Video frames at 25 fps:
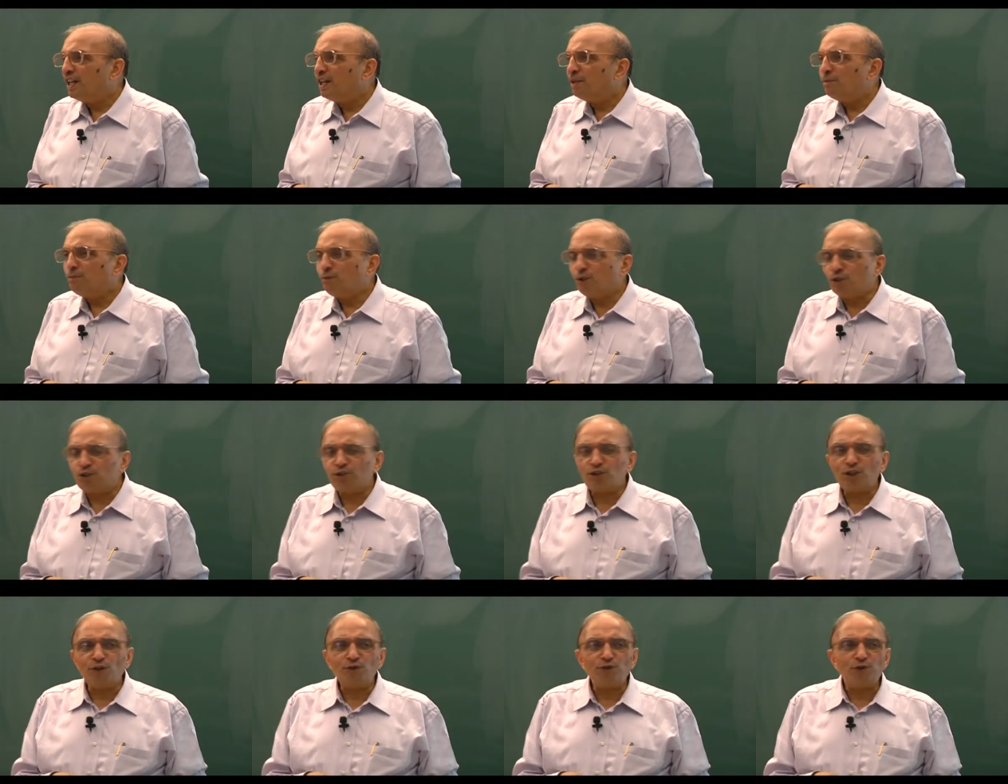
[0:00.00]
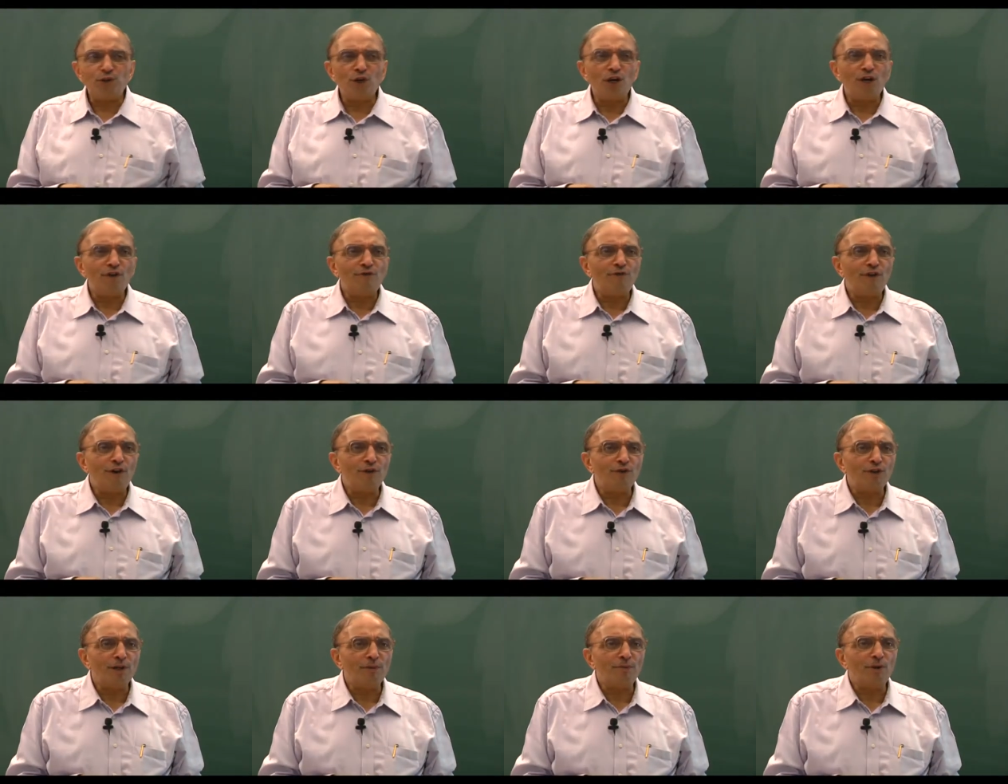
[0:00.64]
Most of you have
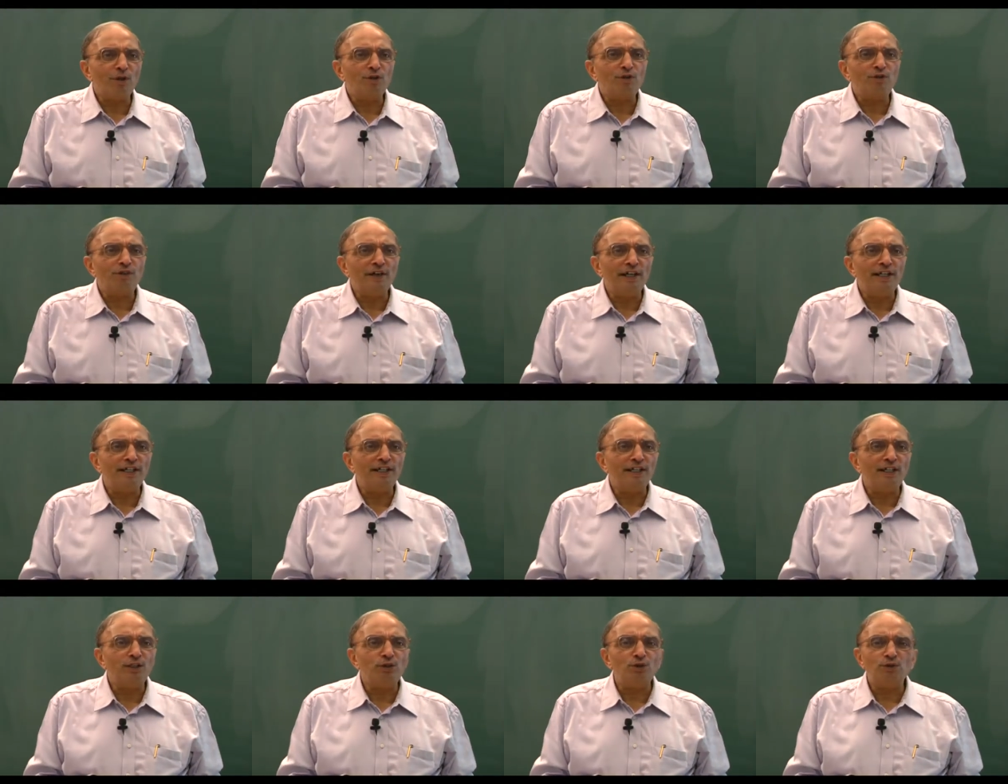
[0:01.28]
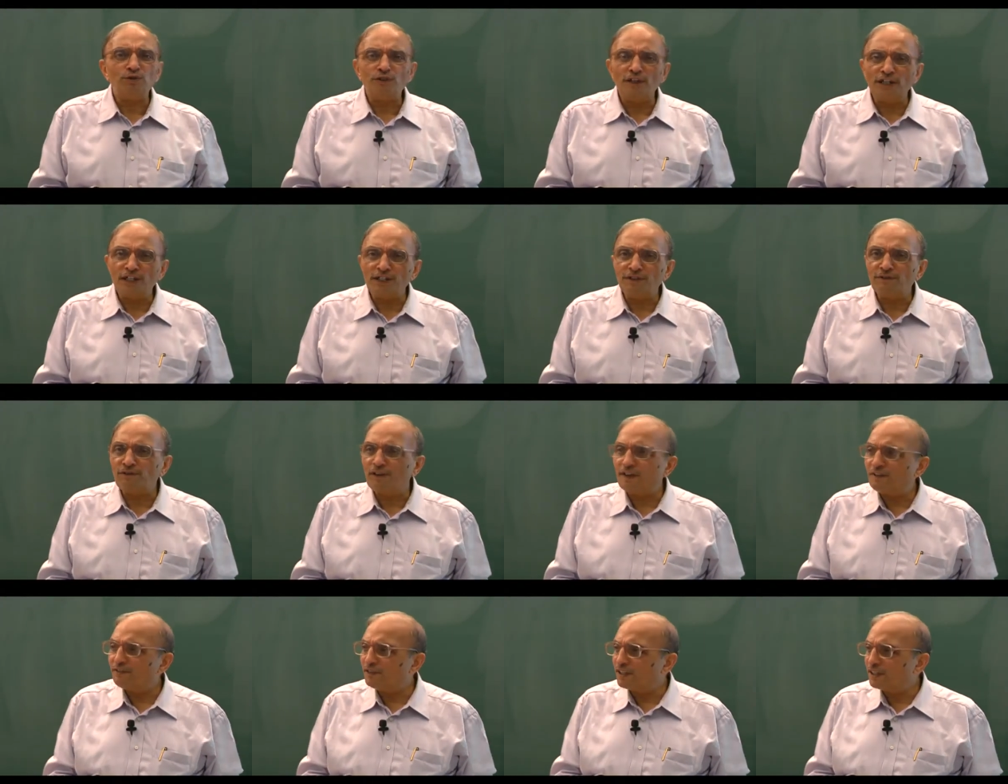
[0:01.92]
found about 20 to
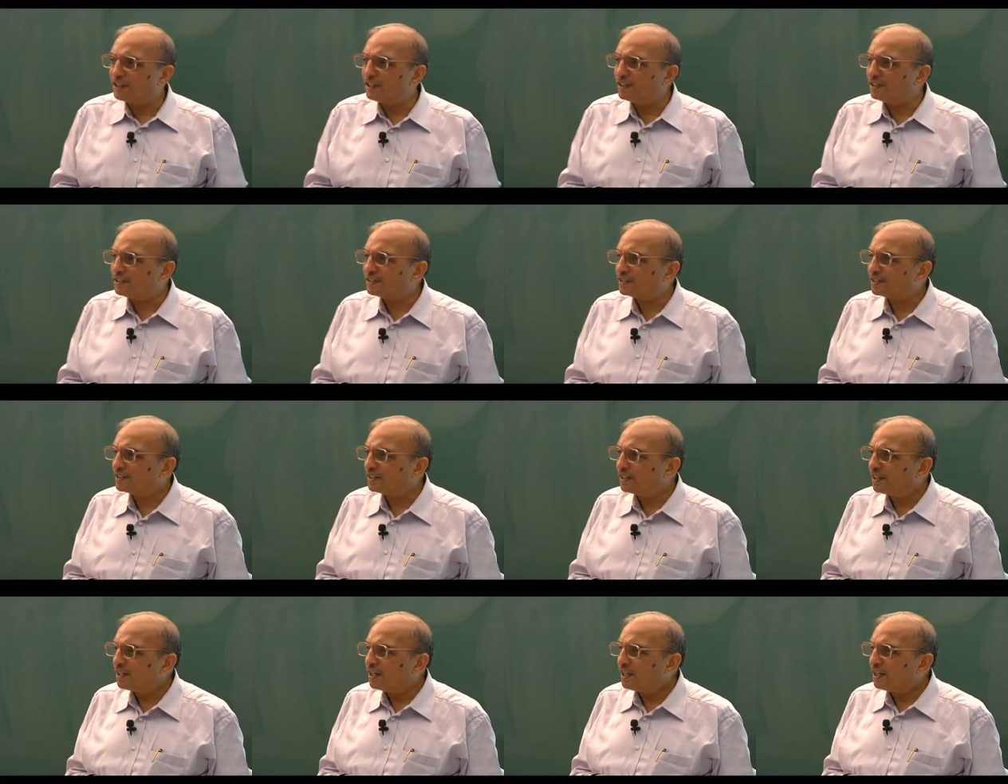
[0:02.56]
25 errors.